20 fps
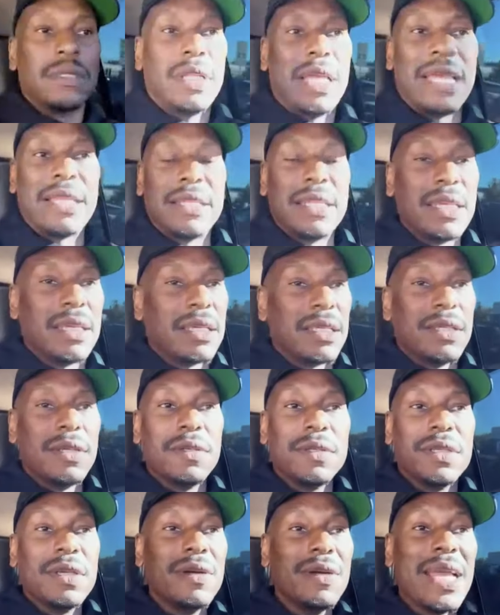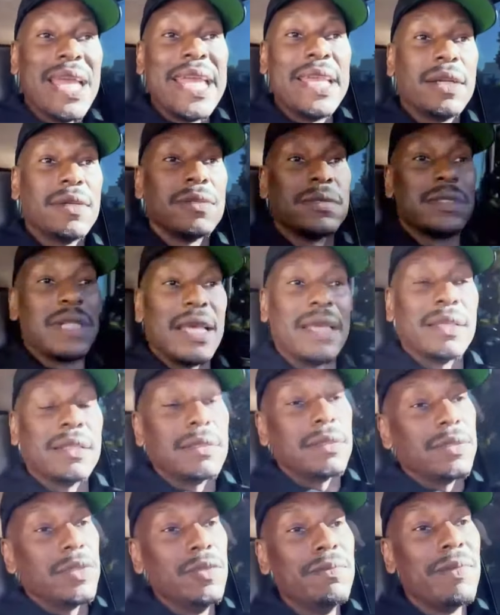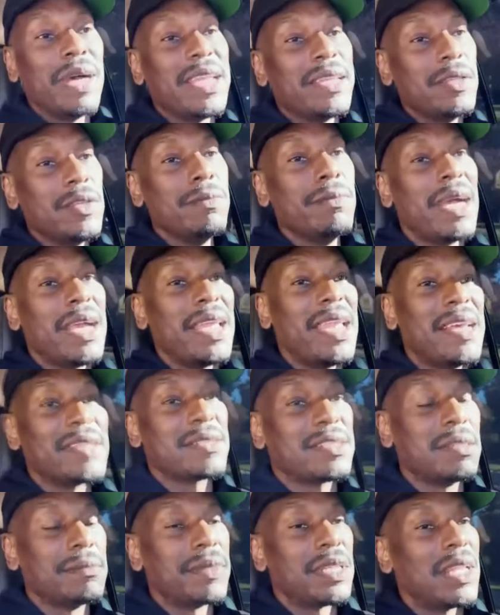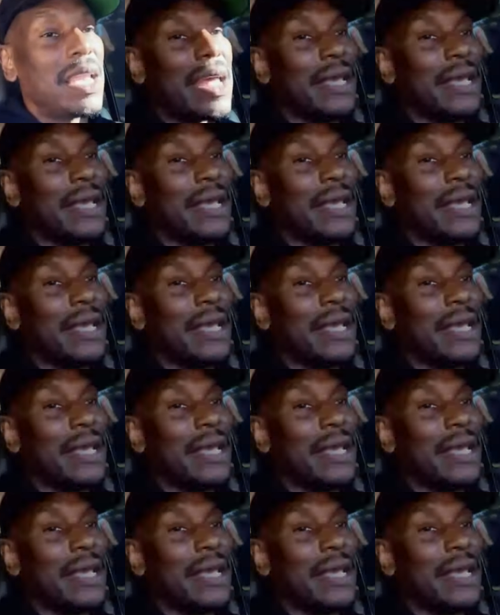Like, your ankles, like, you might have some of the,